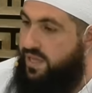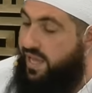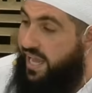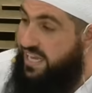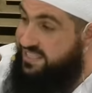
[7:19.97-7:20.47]

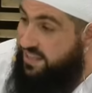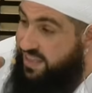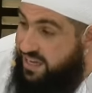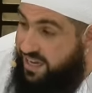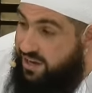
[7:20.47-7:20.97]
As a
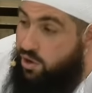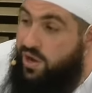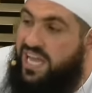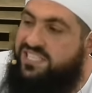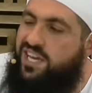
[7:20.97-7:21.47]
dhakar
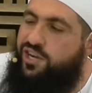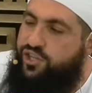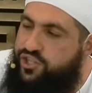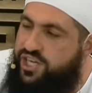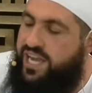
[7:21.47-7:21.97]
or as a
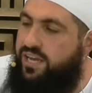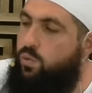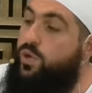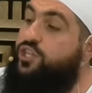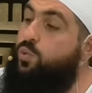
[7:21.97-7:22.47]
rajal?
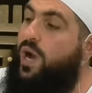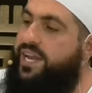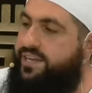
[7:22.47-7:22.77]
Which one?